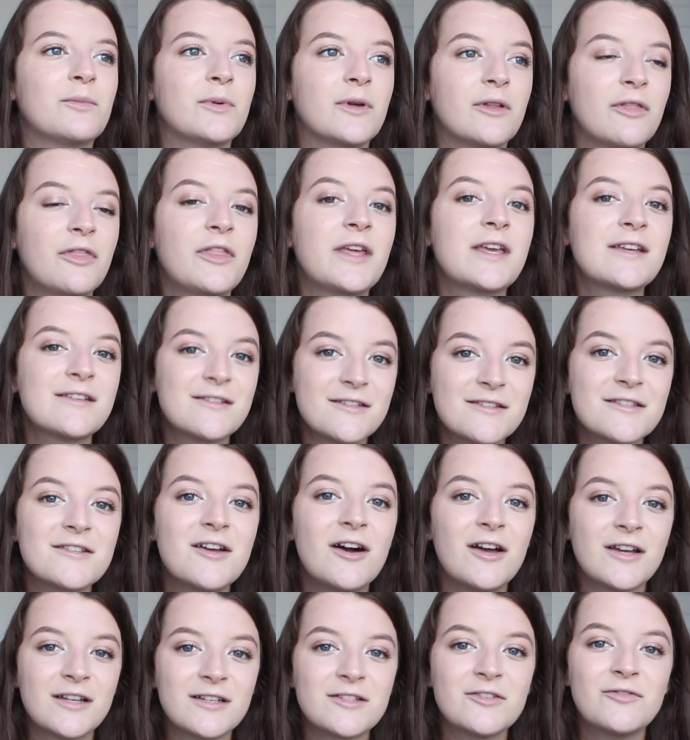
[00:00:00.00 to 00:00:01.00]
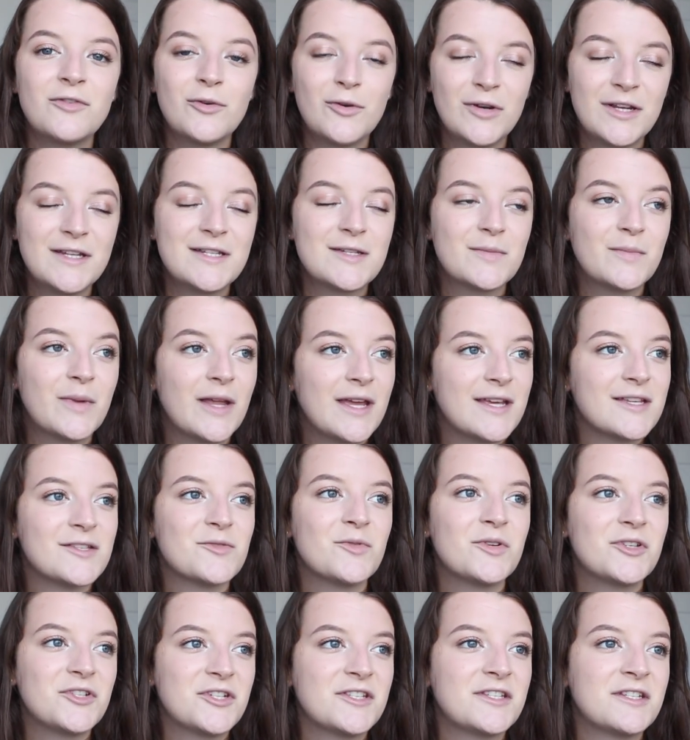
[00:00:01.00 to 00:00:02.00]
but things are starting to fall into
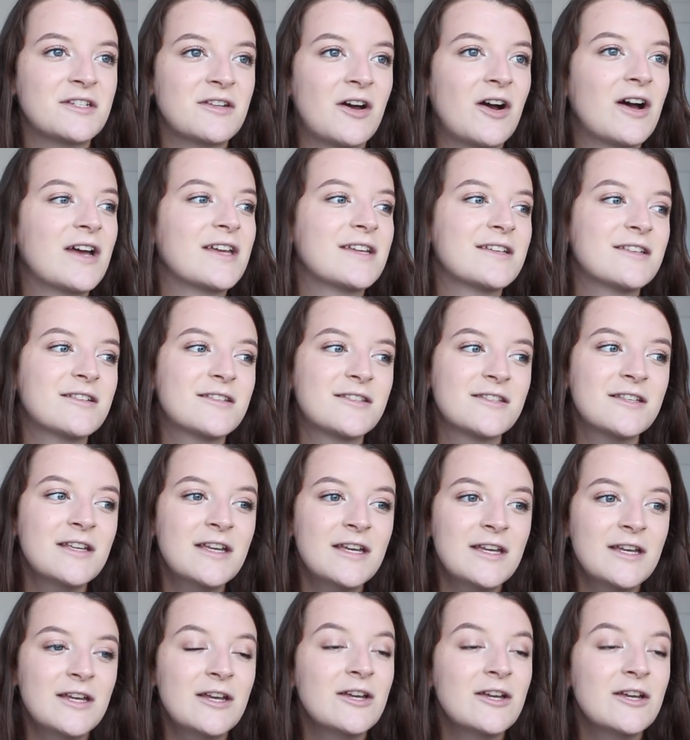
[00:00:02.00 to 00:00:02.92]
place, which is nice.